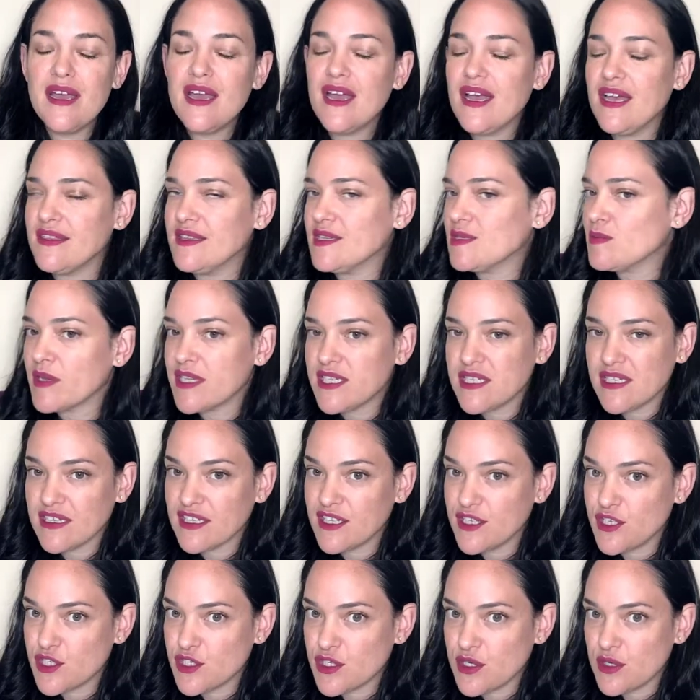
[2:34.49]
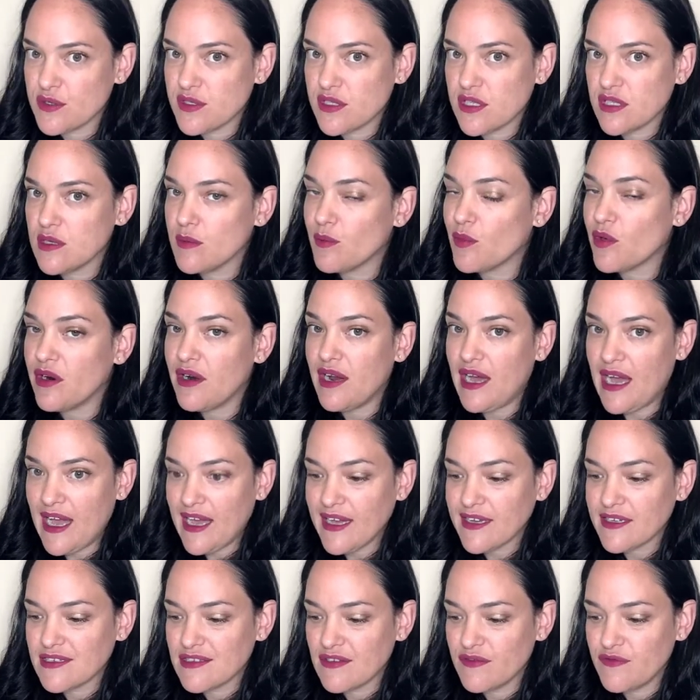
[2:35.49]
And this basically shows that the more
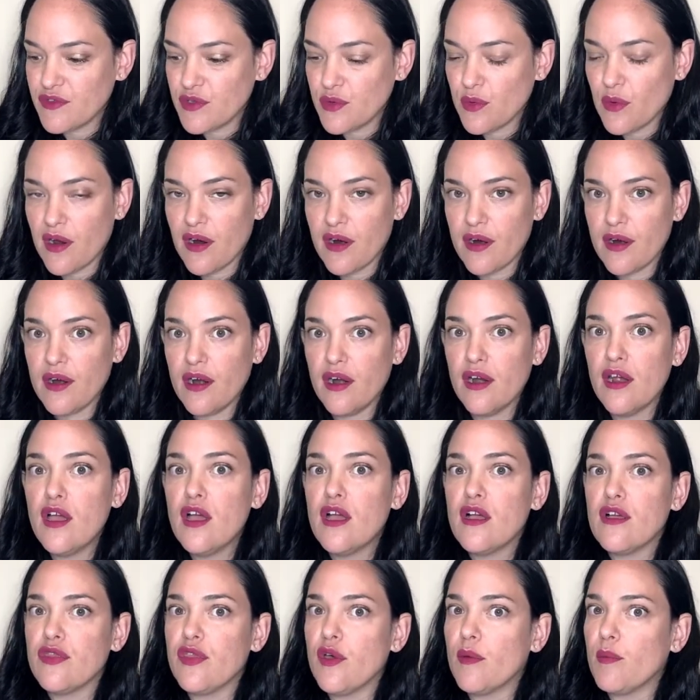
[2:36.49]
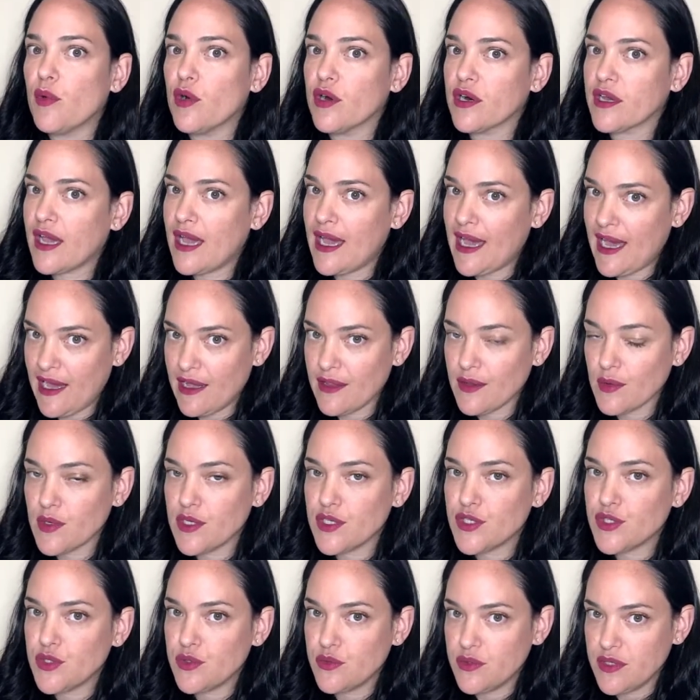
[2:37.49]
active you are, the more
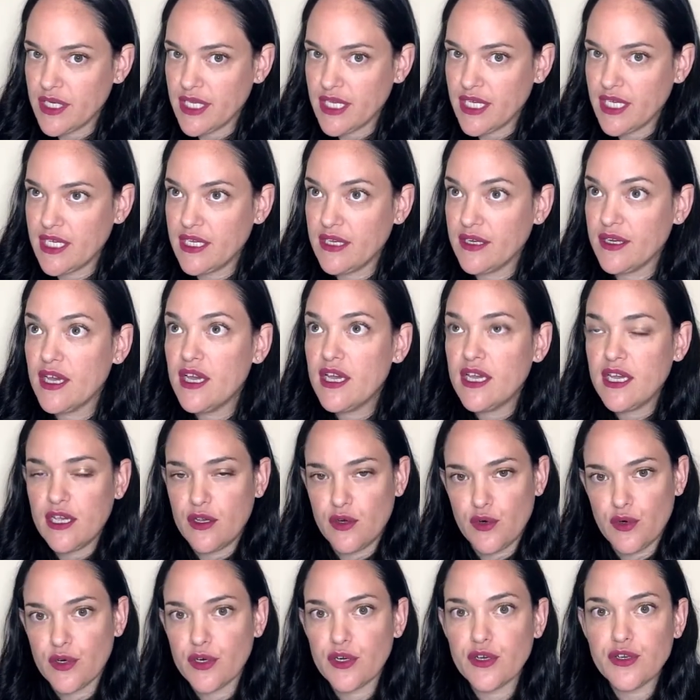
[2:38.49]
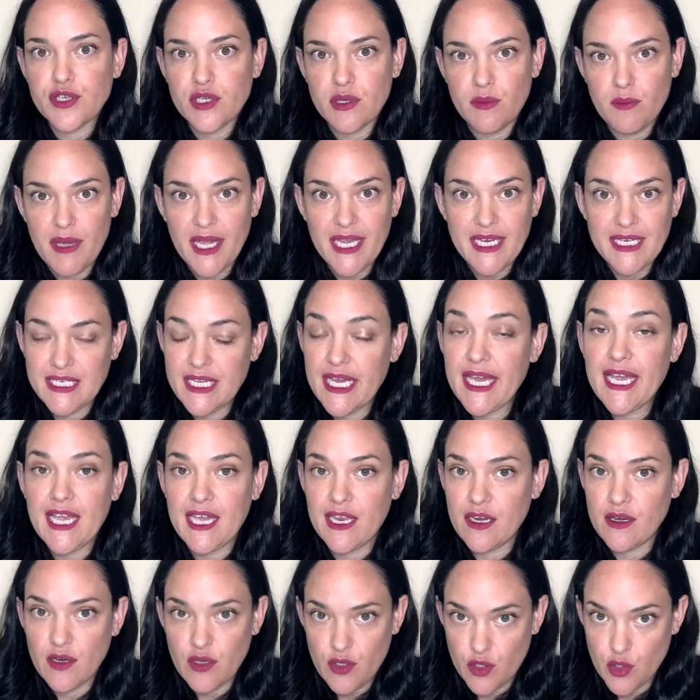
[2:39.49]
calories you need in order to
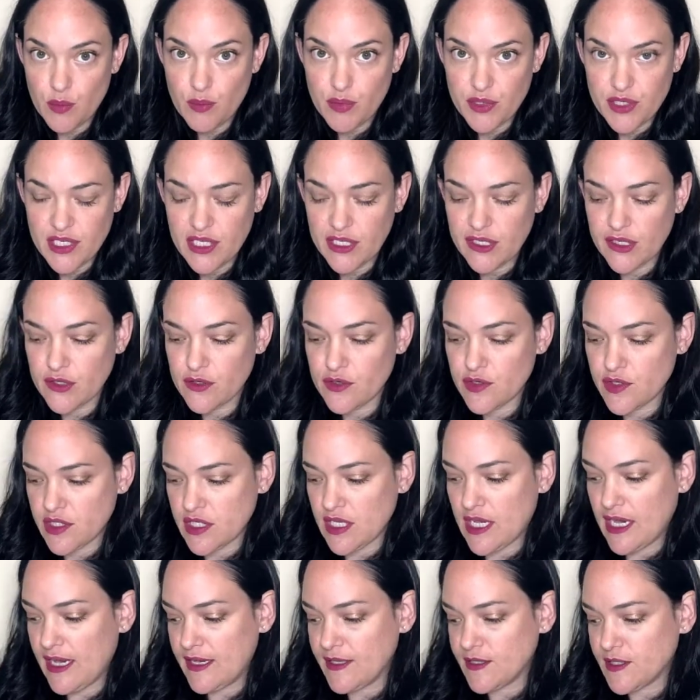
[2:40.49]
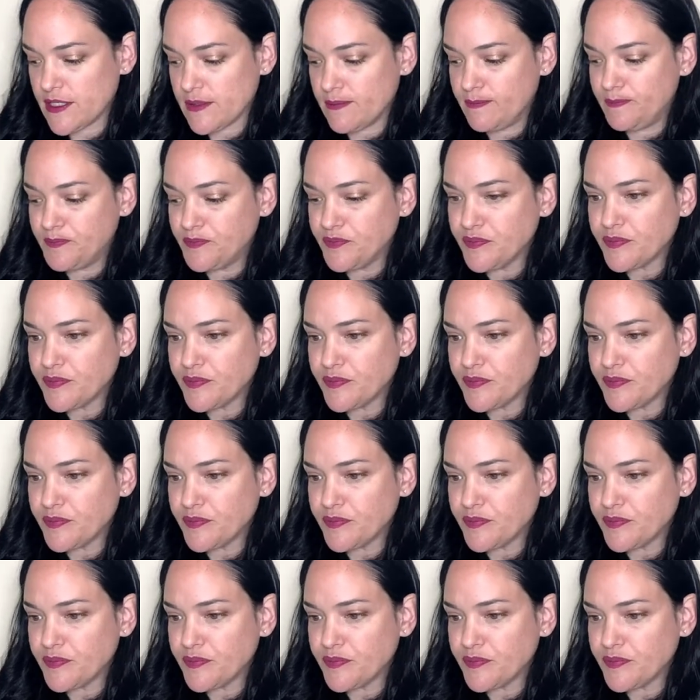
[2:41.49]
maintain your particular size.